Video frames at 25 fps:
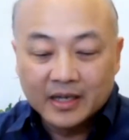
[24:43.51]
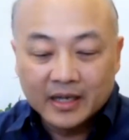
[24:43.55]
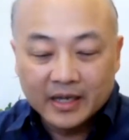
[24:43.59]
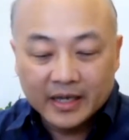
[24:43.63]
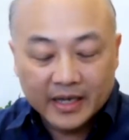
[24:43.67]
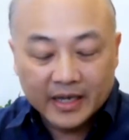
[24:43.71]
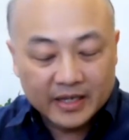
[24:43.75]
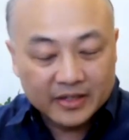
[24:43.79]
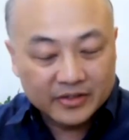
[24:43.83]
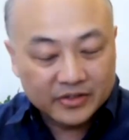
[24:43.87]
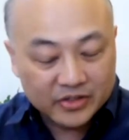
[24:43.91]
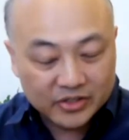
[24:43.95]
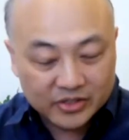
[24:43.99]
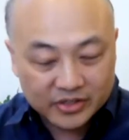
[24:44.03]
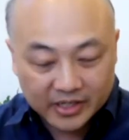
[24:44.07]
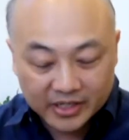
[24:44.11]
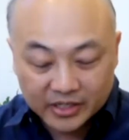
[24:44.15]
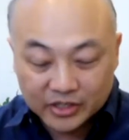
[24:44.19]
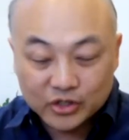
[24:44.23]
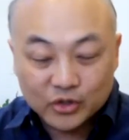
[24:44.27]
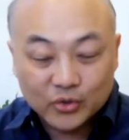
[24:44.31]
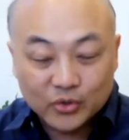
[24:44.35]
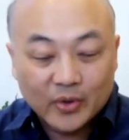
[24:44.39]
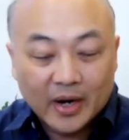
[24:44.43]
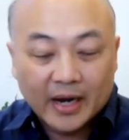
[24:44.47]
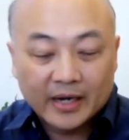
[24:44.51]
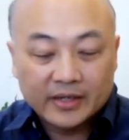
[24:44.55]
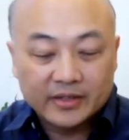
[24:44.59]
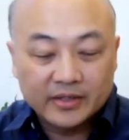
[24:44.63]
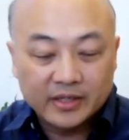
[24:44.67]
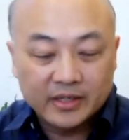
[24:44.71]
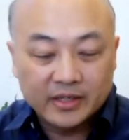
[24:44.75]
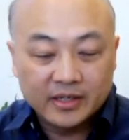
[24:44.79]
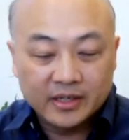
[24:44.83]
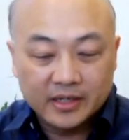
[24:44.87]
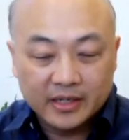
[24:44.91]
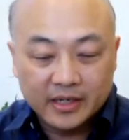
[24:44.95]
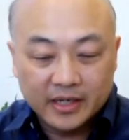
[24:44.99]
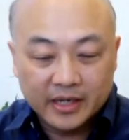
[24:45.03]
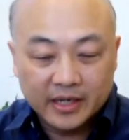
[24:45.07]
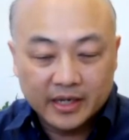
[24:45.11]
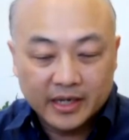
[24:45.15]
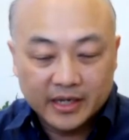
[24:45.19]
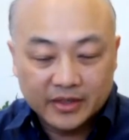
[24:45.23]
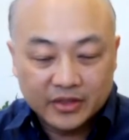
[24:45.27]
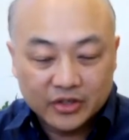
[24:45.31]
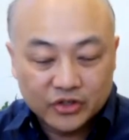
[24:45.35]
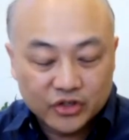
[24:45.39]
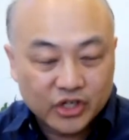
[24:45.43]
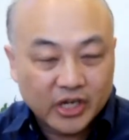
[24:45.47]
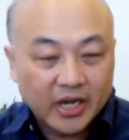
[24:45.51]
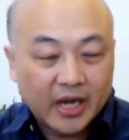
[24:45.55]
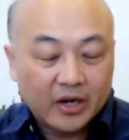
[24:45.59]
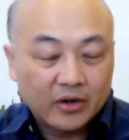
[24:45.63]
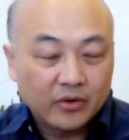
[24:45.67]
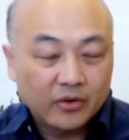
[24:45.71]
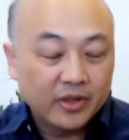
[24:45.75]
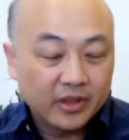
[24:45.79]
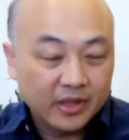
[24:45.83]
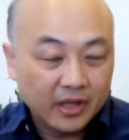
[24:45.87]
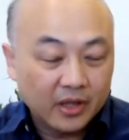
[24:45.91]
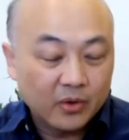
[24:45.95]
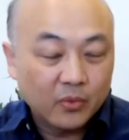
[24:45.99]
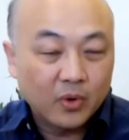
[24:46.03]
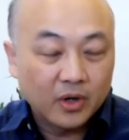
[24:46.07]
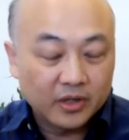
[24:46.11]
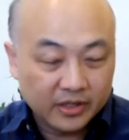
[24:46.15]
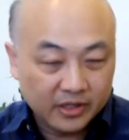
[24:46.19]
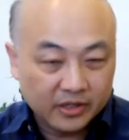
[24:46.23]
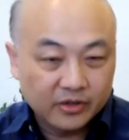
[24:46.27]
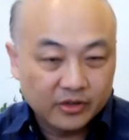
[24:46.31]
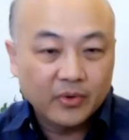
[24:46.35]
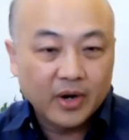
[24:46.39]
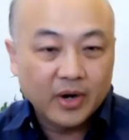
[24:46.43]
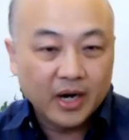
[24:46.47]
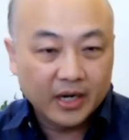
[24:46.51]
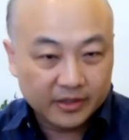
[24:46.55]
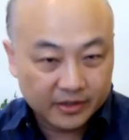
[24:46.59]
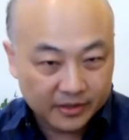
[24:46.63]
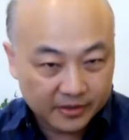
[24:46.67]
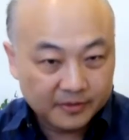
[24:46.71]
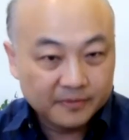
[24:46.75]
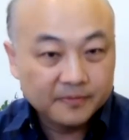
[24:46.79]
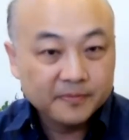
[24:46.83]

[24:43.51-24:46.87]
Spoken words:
and just interacting in the channel that they want to interact in.